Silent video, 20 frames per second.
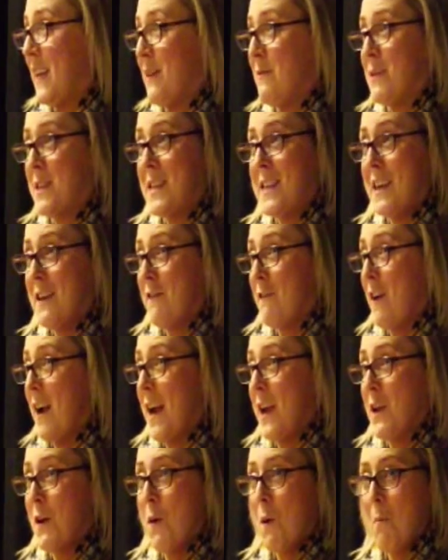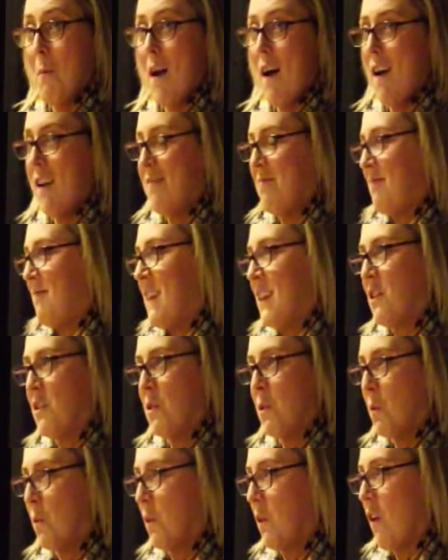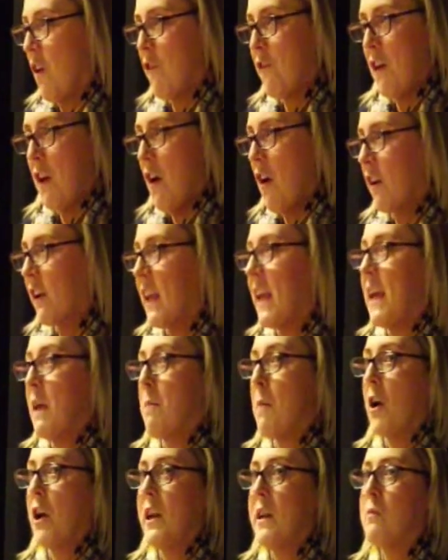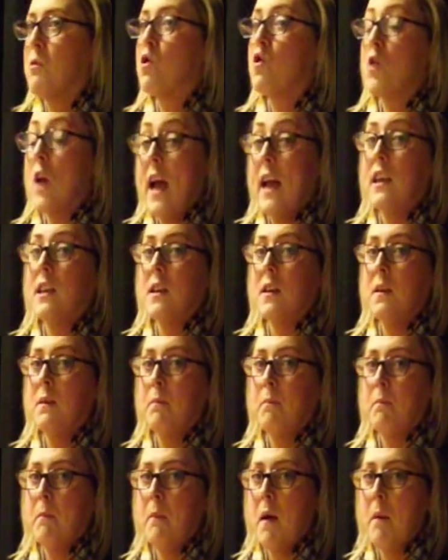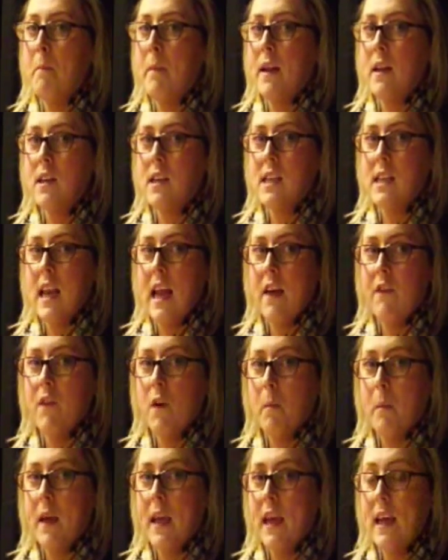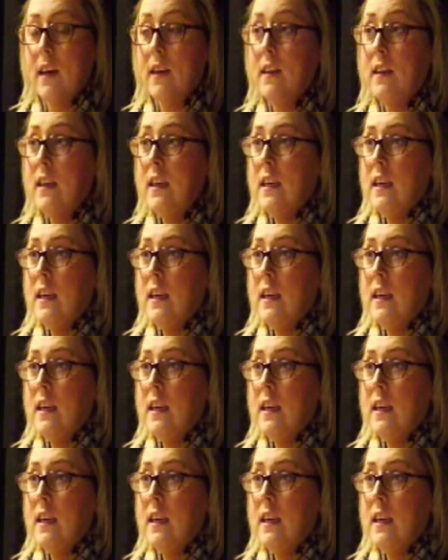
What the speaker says: He was still a very young man, didn't know an awful lot, came out and he was trying to build his life up again.